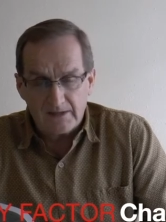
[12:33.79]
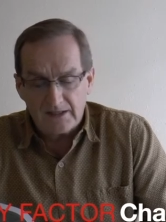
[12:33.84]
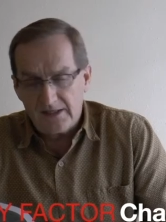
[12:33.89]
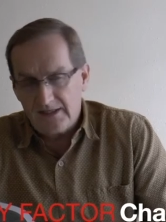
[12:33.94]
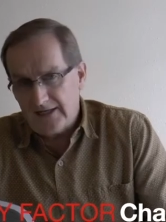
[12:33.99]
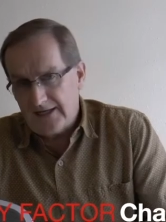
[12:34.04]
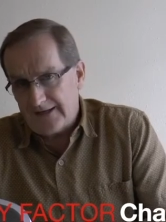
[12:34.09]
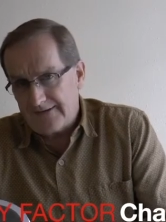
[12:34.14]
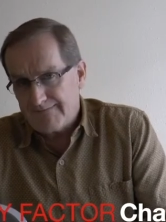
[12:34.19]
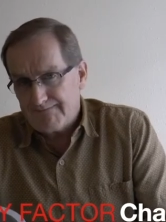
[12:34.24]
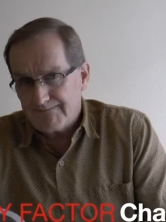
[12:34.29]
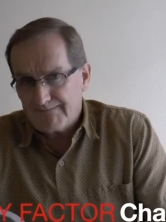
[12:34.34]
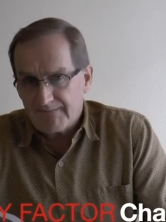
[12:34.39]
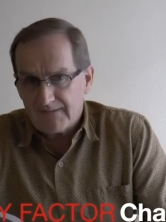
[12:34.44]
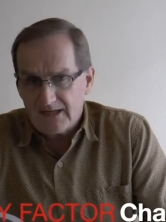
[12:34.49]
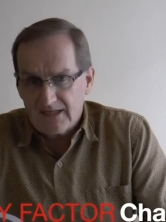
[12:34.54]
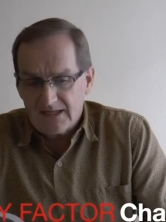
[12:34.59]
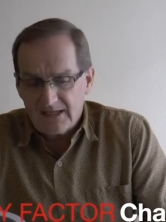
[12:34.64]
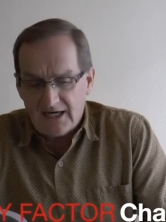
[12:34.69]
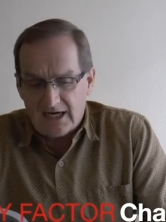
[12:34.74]
Yet,
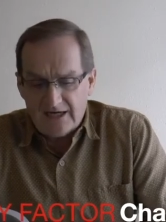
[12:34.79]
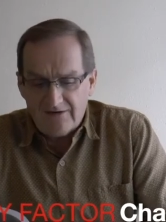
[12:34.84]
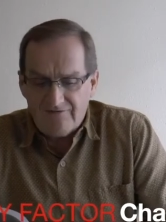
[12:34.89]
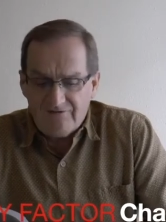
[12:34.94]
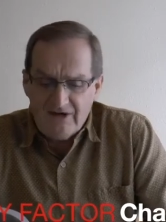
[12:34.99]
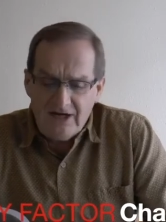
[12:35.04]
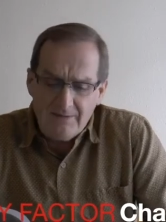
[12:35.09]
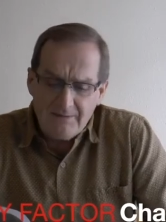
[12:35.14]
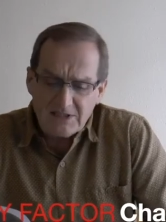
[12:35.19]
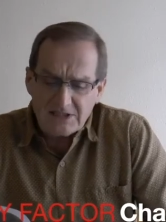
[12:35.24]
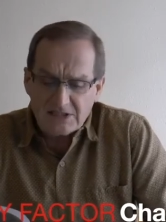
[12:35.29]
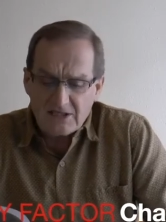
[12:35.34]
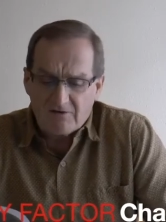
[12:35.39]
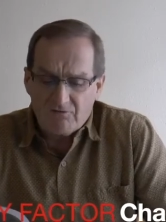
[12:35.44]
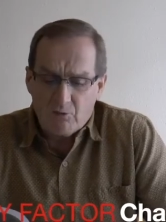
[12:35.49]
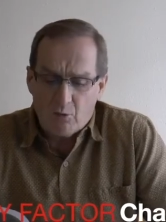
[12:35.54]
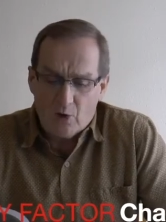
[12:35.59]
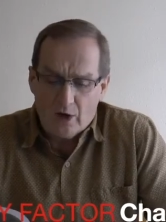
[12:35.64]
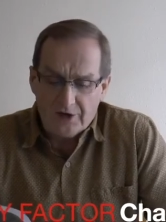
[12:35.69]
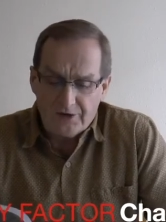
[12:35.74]
I found
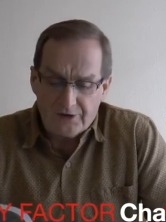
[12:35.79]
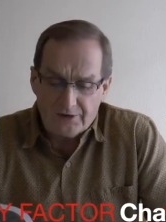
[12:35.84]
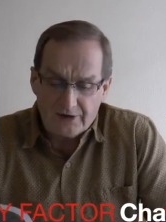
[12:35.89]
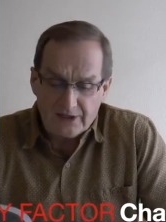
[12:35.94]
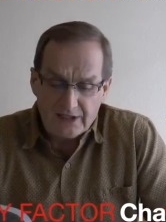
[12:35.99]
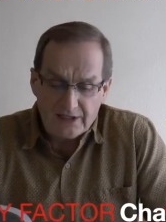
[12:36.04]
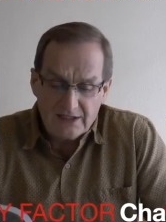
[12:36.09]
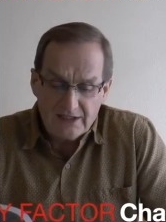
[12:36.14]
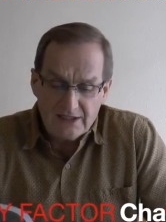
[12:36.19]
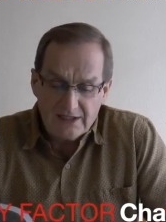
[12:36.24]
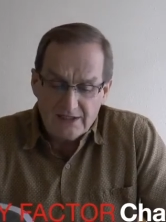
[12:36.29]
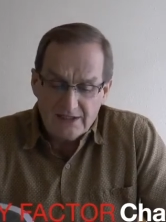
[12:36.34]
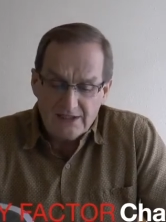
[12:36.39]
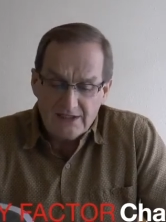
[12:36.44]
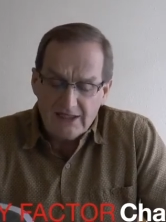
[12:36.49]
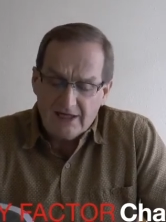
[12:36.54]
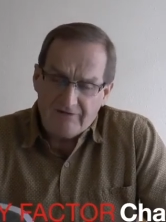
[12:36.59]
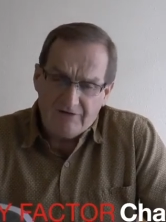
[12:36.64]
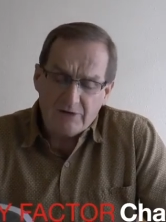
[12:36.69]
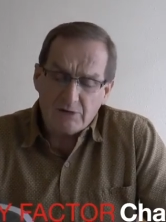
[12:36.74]
myself wondering
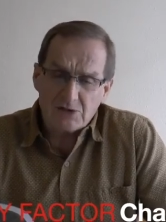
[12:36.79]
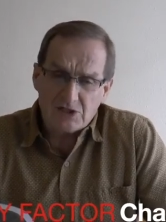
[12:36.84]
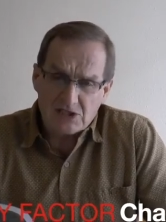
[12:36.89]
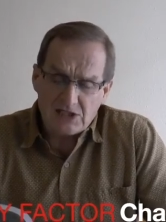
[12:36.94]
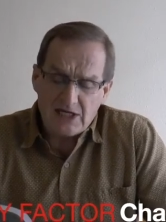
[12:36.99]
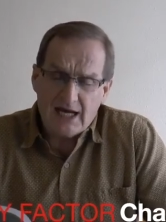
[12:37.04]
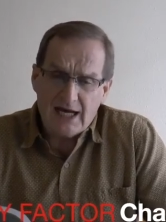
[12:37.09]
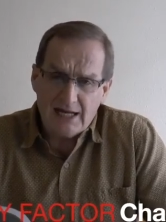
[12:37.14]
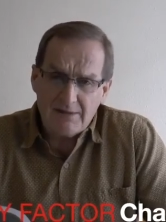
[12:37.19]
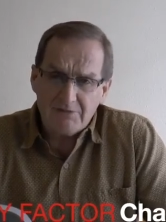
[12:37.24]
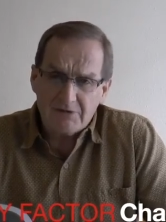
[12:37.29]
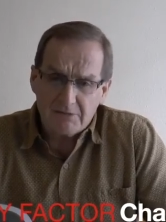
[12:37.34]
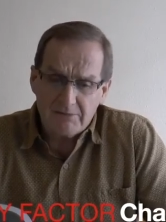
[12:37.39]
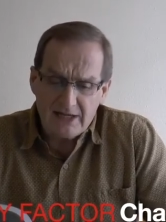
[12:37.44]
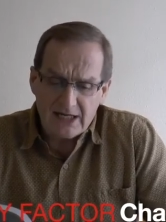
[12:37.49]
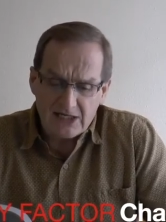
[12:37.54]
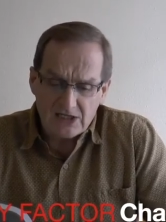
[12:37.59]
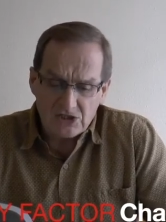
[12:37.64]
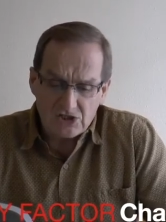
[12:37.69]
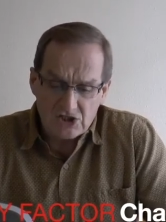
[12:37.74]
if it was time to
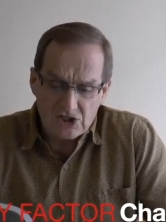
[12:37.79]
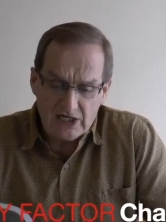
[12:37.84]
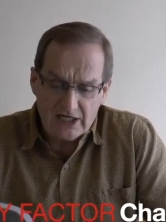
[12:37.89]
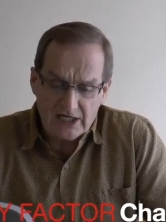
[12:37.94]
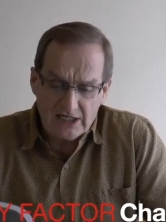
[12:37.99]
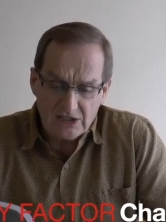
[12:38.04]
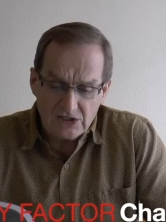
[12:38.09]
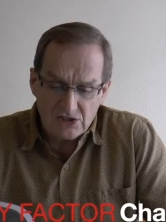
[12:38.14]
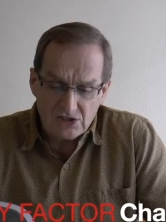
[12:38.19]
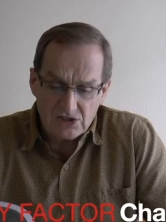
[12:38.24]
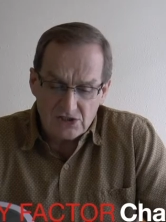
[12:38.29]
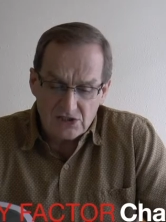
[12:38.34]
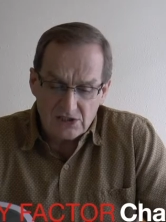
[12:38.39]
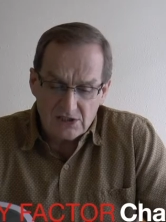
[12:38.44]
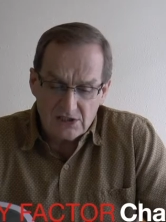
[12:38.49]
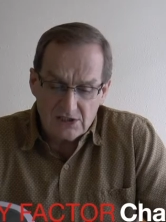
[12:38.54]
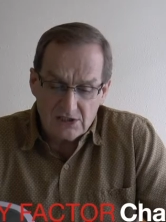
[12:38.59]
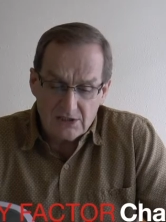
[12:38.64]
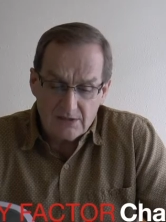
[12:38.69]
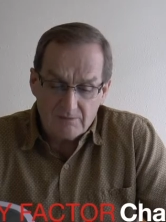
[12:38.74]
make a
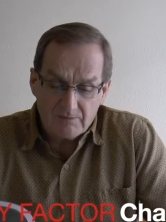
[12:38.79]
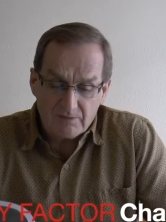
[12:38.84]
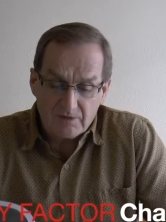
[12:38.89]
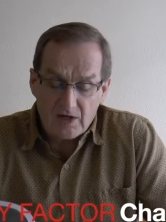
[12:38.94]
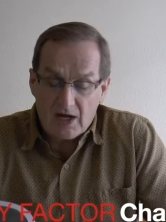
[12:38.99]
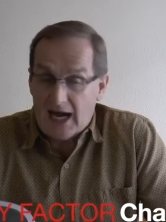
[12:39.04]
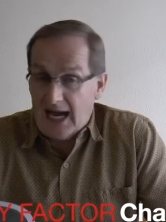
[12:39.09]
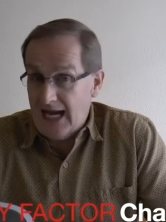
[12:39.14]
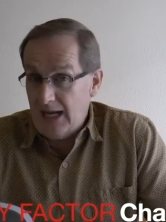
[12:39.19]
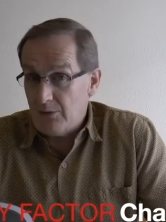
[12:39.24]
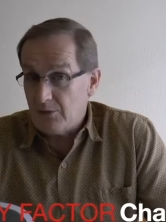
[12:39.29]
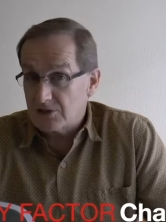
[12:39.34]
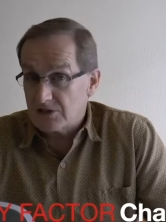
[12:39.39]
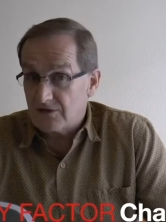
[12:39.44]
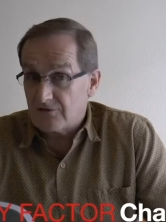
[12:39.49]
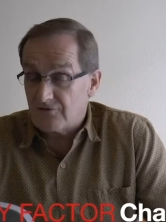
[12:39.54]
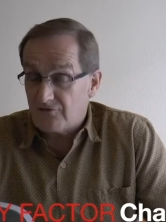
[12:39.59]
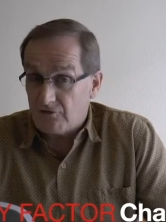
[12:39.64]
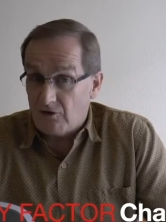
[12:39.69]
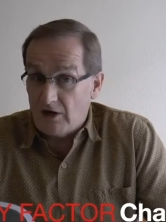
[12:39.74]
change. I was
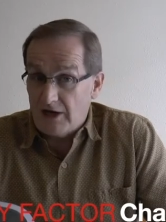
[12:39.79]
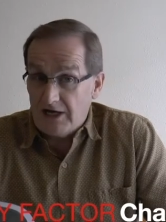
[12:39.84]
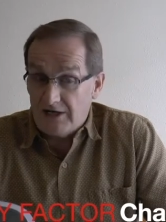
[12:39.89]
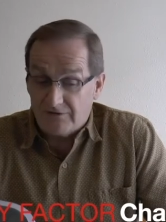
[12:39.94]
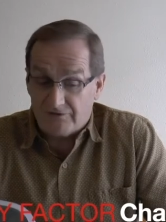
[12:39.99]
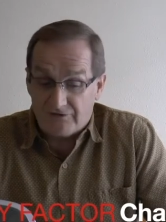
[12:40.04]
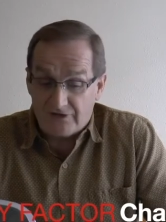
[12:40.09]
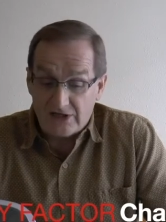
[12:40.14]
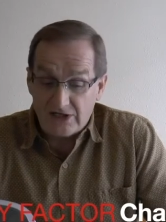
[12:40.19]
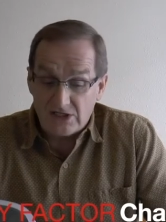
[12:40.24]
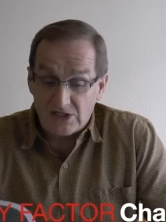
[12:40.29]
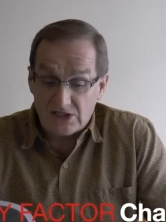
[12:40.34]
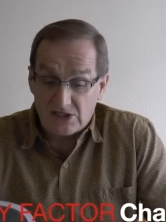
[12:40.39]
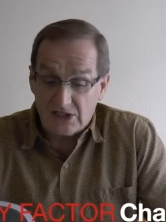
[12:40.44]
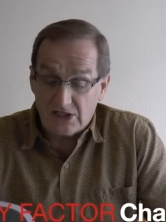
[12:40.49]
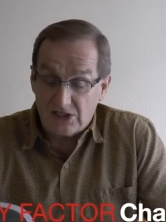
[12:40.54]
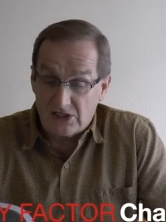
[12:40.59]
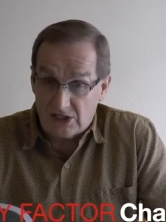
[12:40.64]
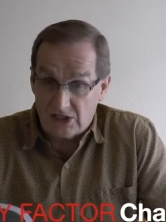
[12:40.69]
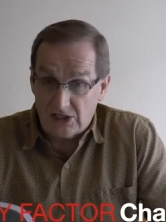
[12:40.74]
afraid if things
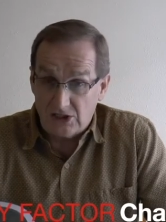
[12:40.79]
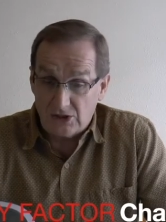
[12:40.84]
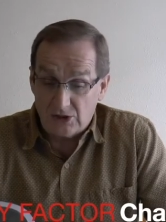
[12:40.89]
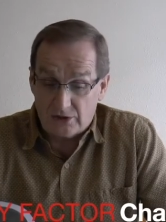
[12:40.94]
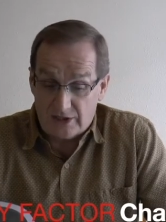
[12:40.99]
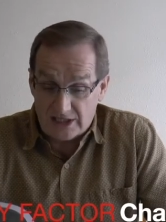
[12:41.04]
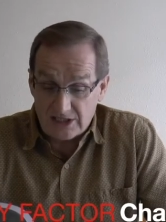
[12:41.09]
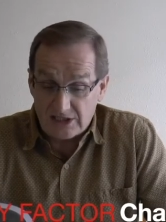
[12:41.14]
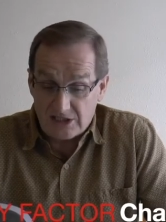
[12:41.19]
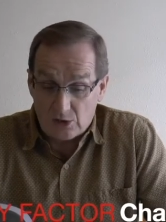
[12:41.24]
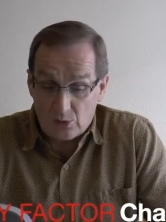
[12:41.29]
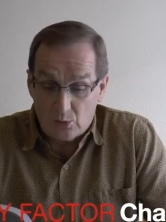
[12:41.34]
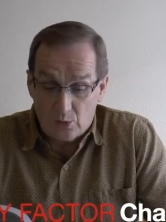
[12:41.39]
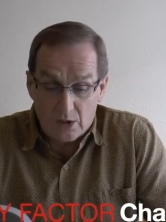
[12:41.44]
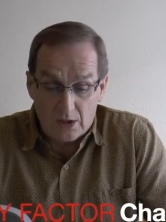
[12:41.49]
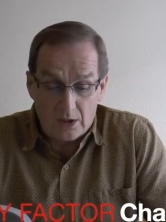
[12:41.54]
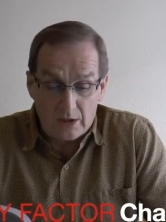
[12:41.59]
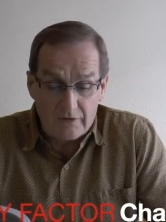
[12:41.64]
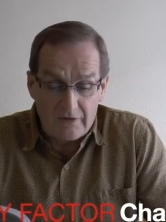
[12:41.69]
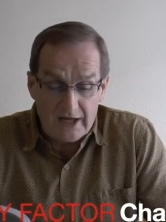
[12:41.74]
continued as they
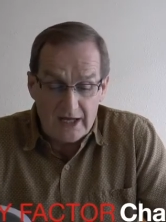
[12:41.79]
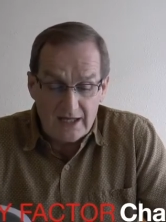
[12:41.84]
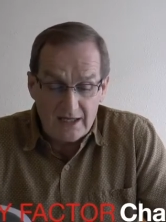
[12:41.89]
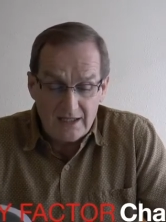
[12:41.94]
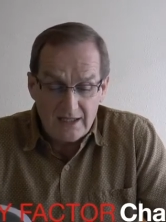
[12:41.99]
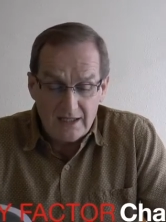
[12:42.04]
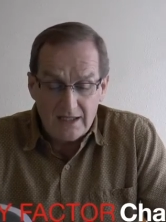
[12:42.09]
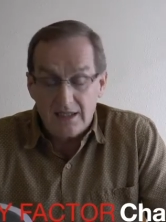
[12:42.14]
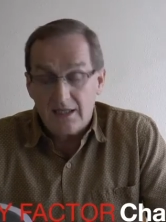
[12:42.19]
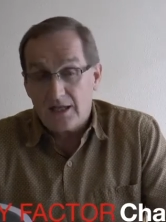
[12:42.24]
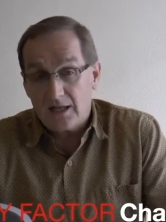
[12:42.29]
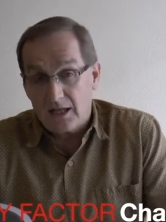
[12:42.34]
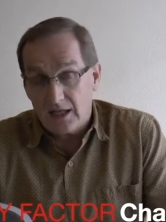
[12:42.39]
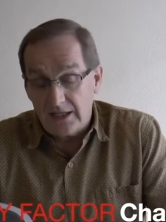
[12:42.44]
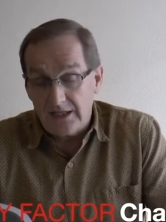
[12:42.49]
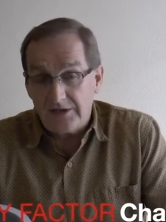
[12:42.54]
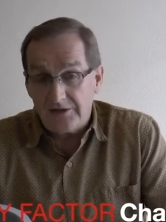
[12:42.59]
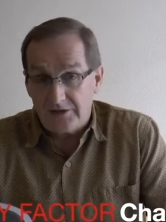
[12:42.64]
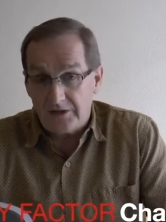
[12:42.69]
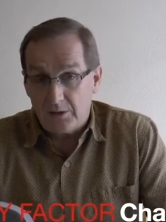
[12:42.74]
were, that
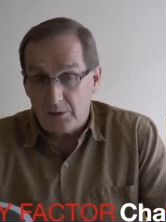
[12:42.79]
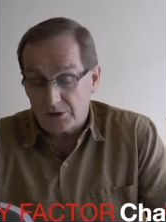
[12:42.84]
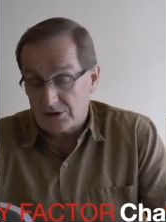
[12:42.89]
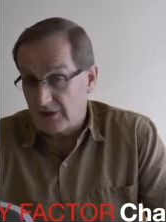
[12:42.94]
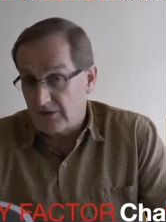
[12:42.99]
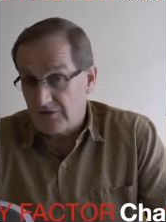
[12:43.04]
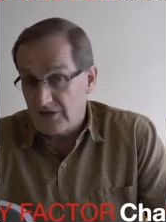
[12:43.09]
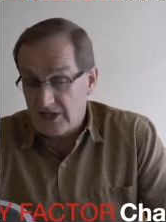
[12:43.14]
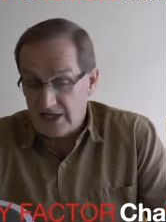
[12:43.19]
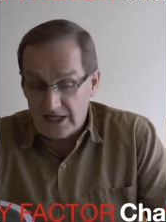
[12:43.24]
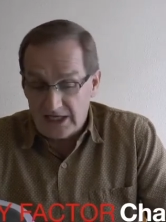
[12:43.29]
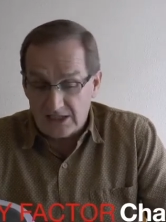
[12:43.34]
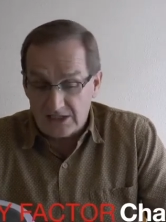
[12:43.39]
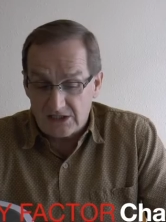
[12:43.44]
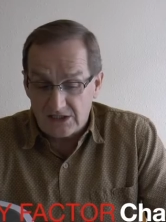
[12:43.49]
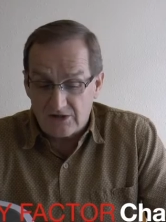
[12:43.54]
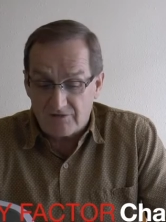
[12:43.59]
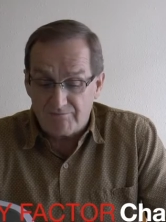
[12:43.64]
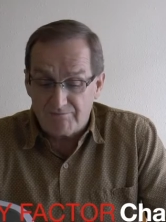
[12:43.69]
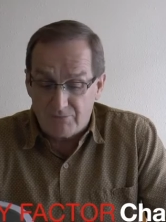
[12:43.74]
Linda was on the
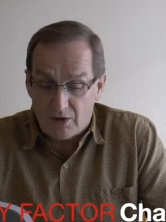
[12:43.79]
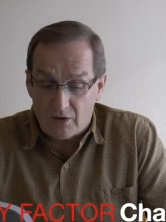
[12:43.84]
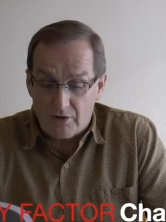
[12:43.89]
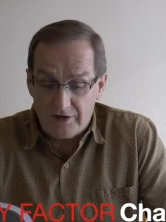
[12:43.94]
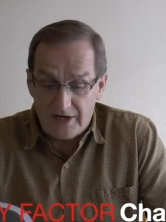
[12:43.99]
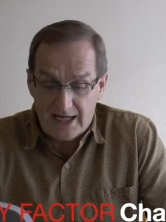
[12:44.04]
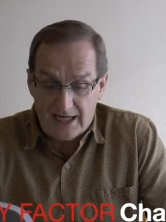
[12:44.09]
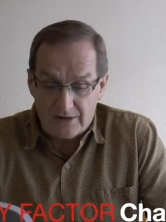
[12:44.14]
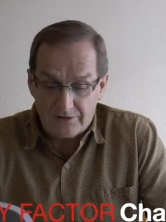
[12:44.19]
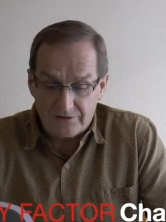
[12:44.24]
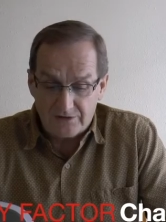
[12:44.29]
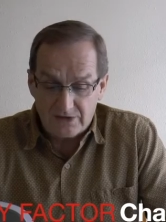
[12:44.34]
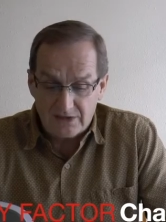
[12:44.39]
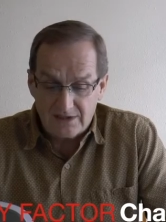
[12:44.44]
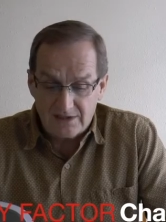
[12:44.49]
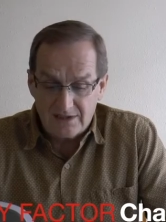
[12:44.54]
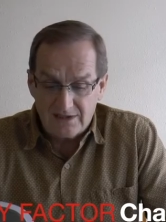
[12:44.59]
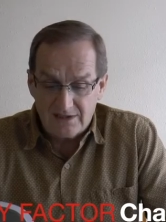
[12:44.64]
edge of burnout.